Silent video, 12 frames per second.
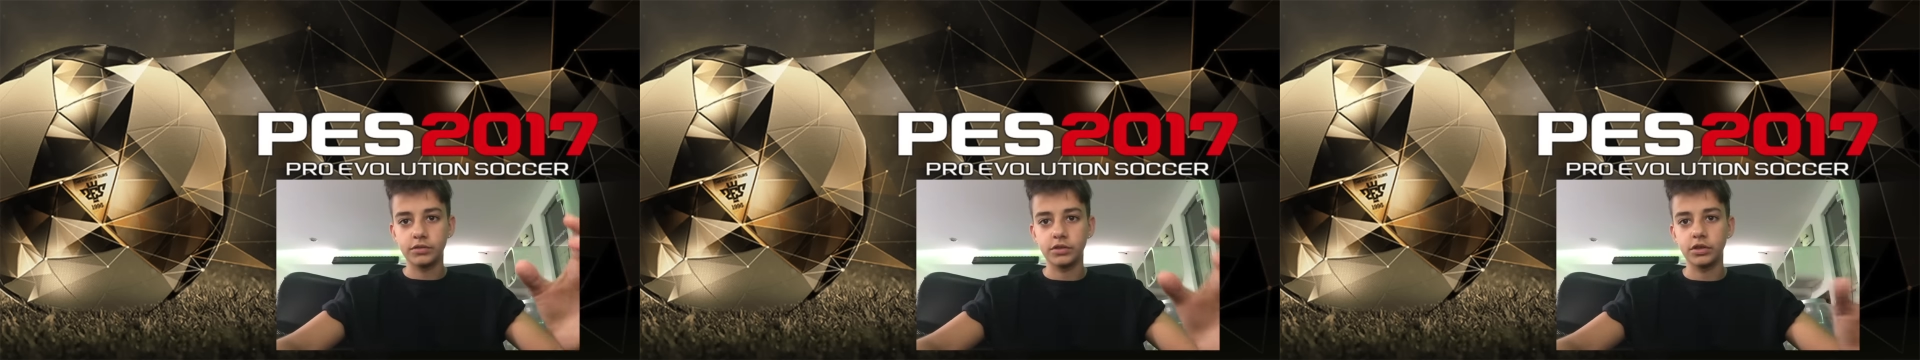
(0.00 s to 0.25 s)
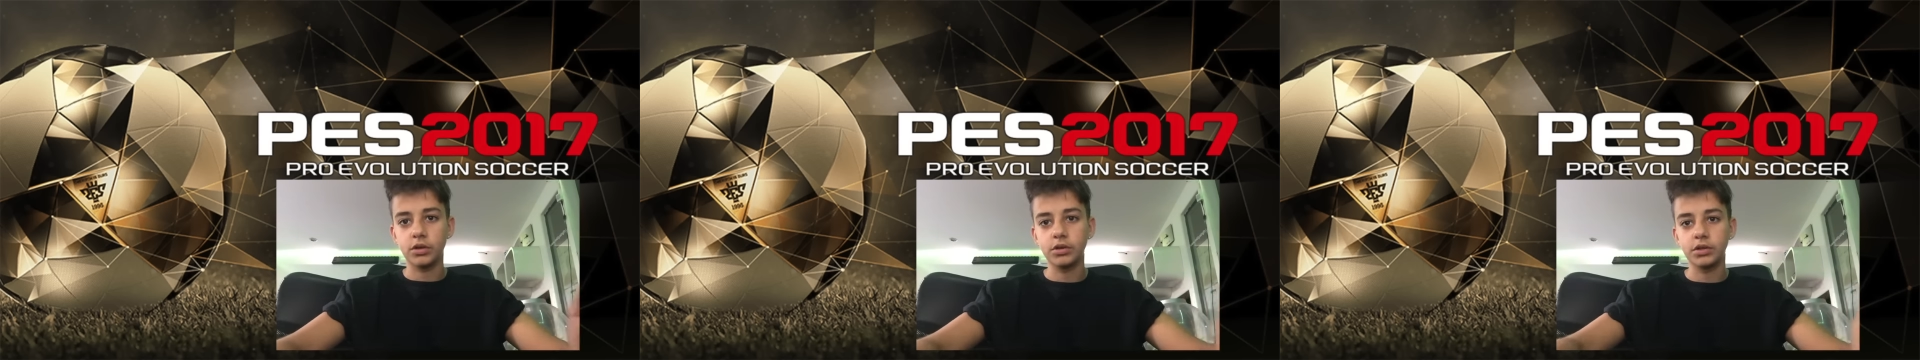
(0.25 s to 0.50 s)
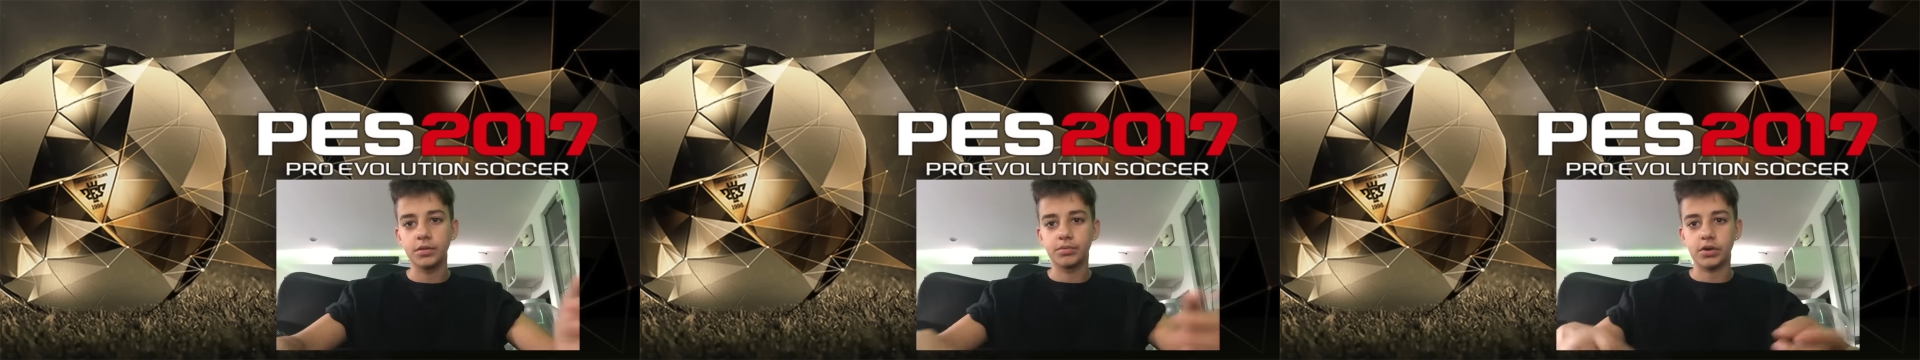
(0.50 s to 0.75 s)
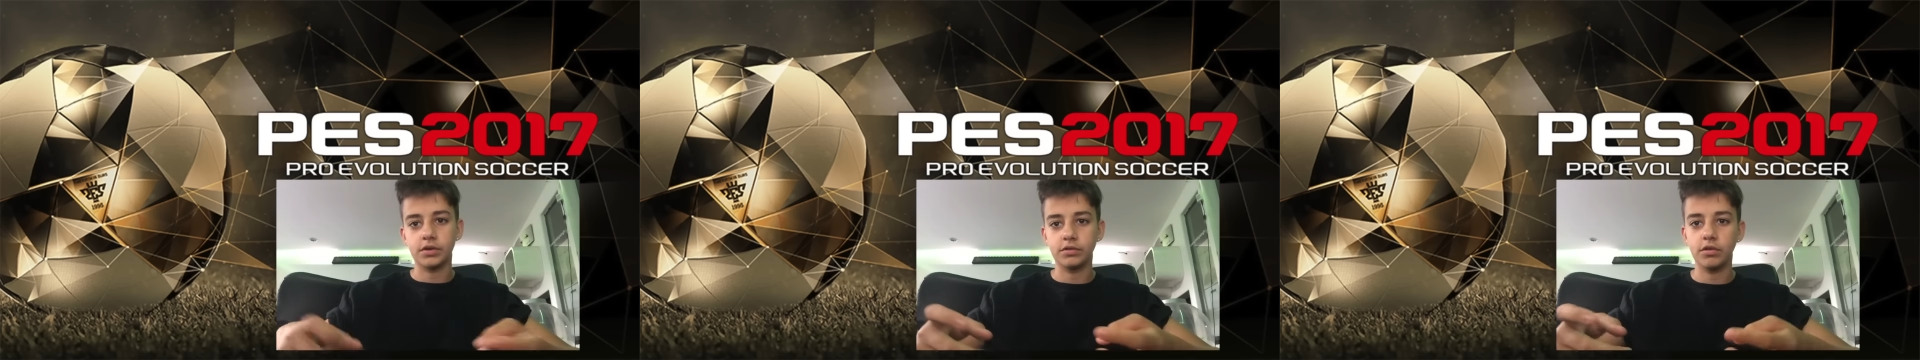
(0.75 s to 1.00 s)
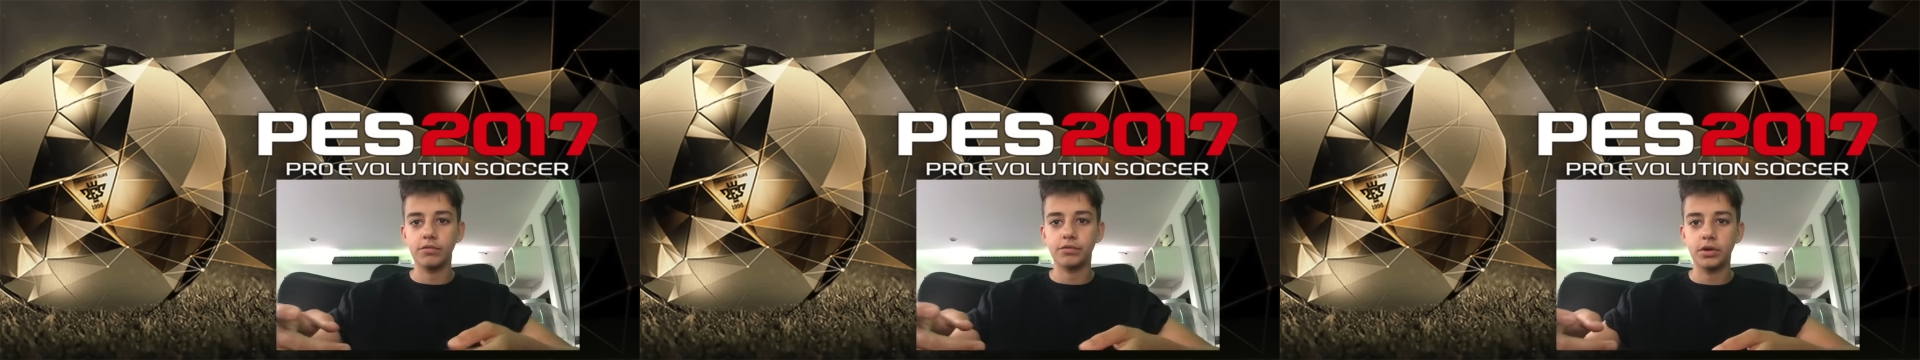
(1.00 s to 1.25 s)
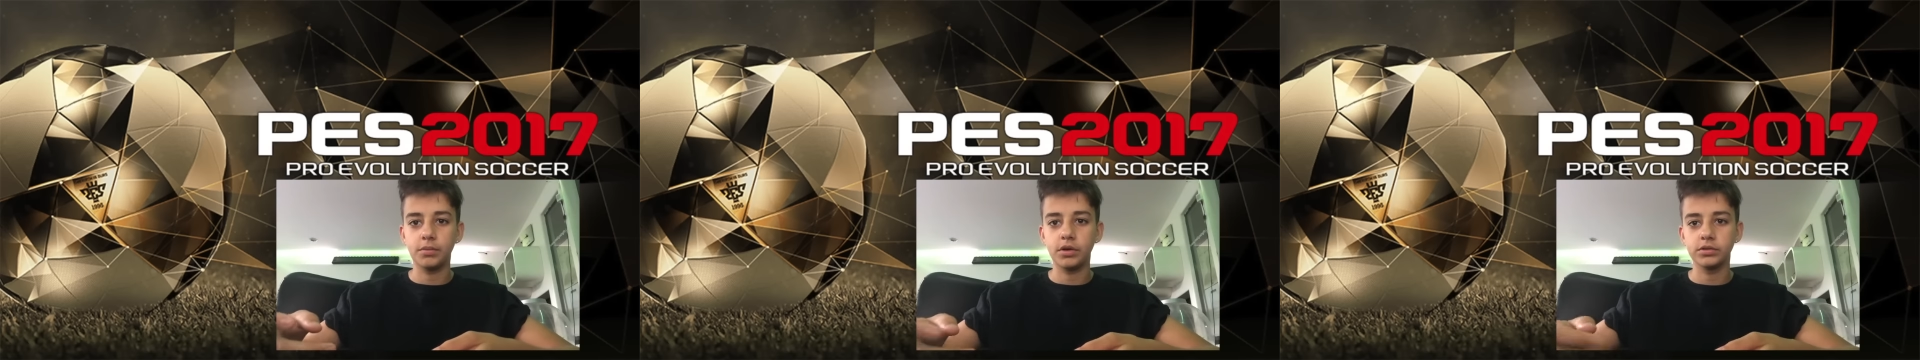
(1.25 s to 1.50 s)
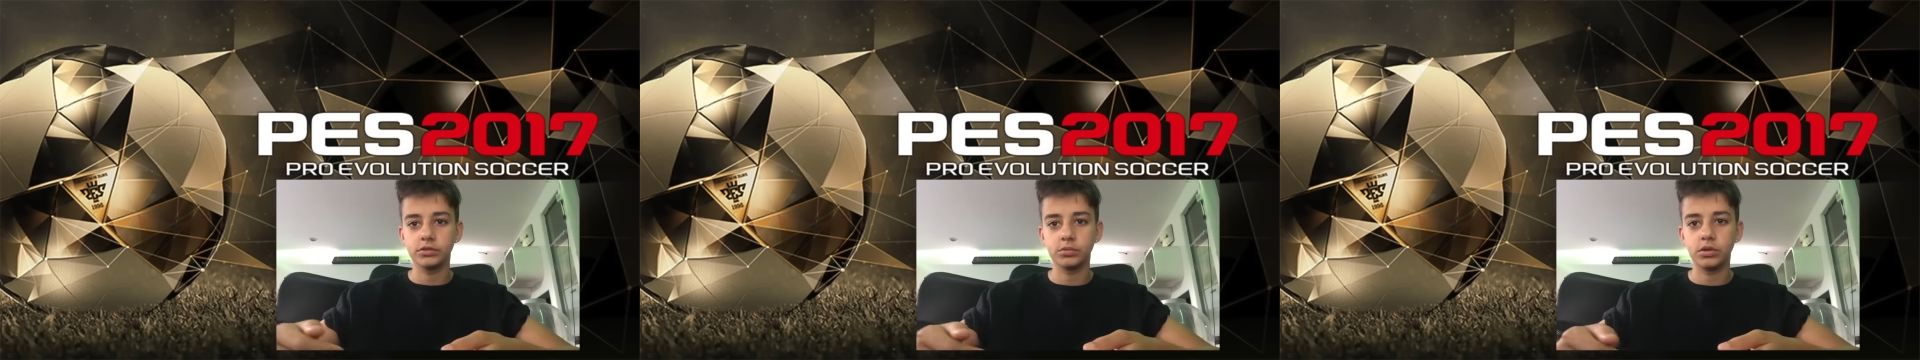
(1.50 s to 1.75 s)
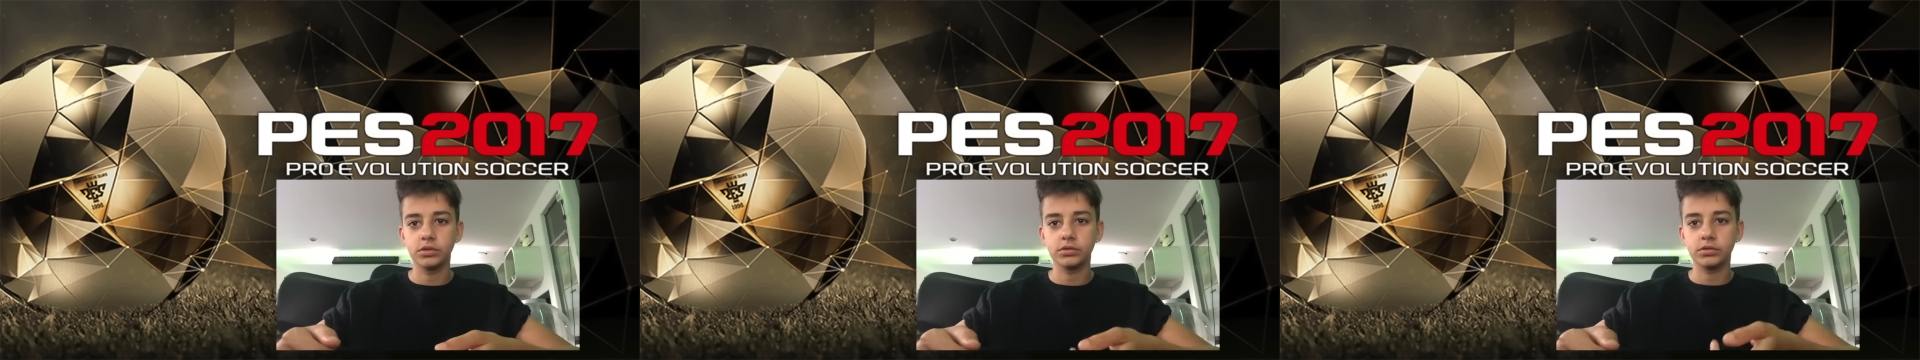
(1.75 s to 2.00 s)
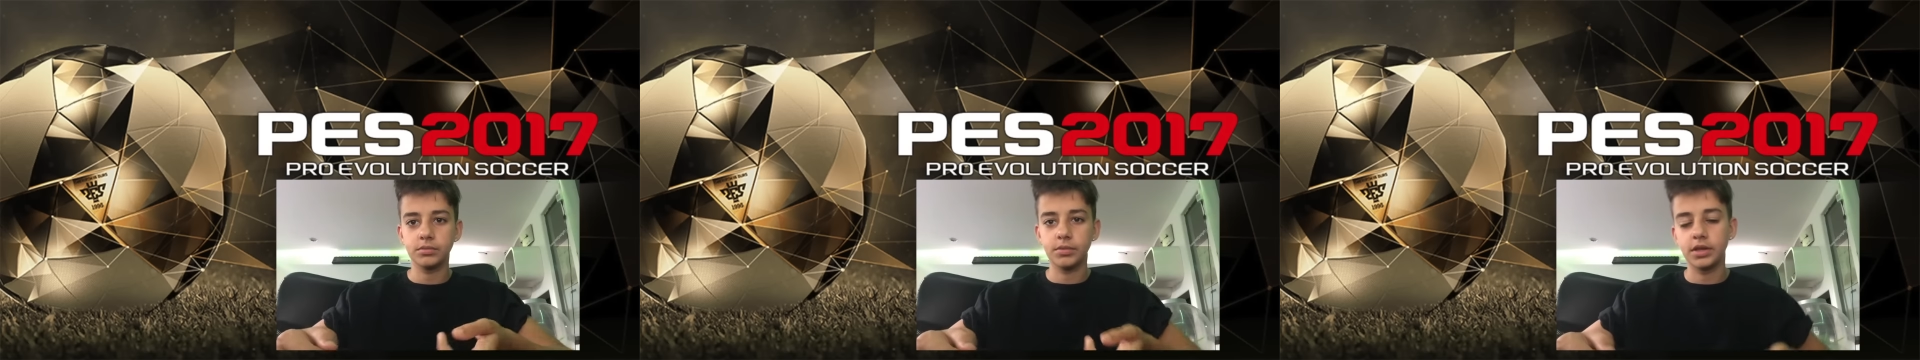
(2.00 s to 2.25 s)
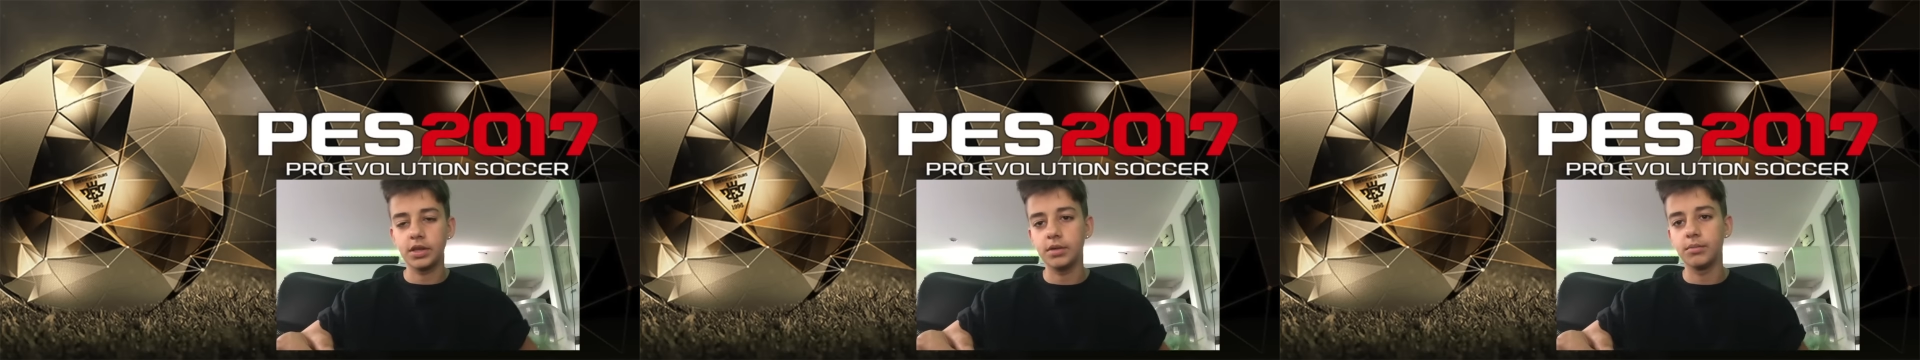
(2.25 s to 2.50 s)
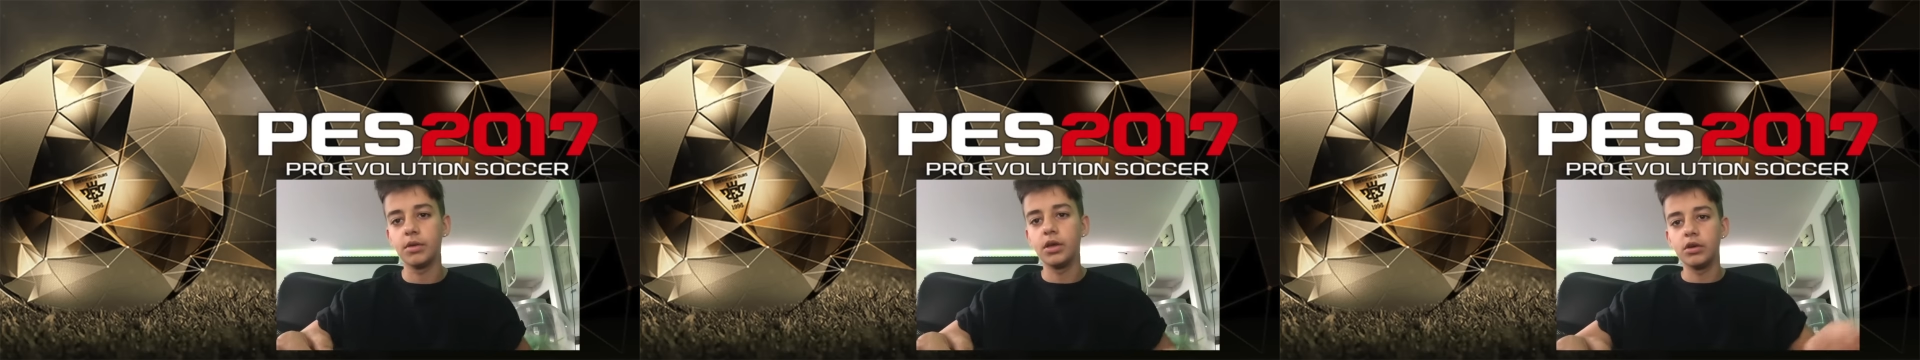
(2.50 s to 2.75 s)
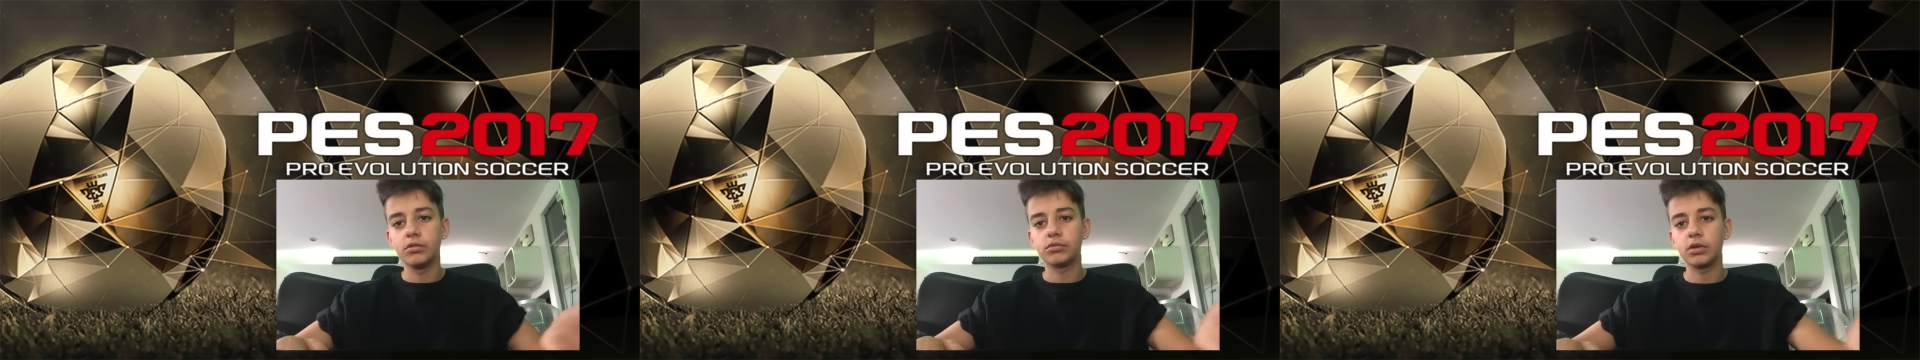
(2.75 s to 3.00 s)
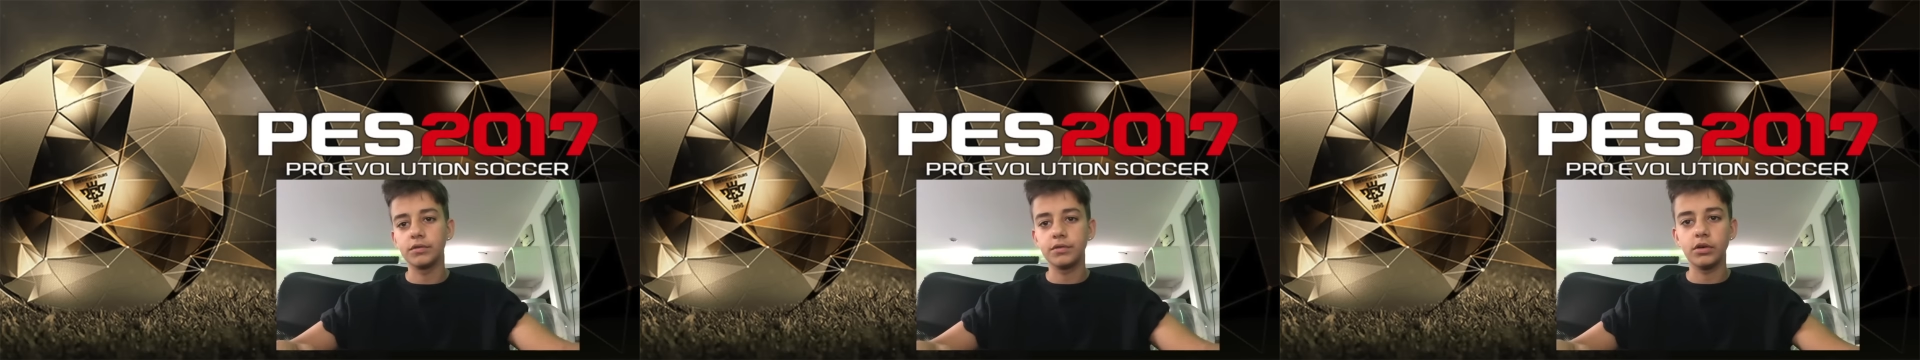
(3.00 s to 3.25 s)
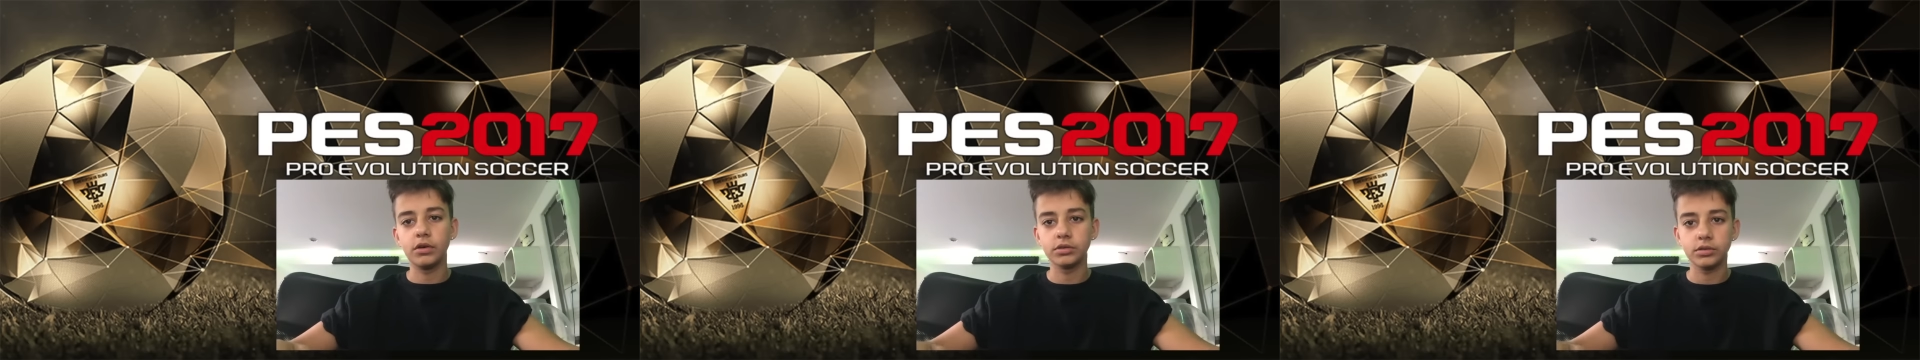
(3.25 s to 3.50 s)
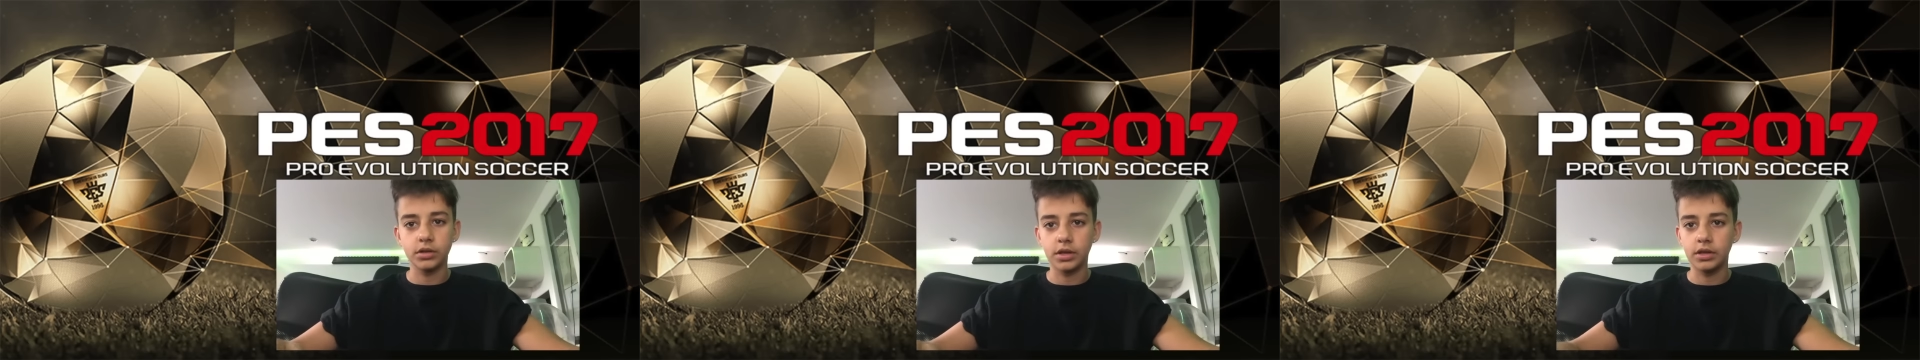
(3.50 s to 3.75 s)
so you don't need to press like three buttons at once to make him run faster.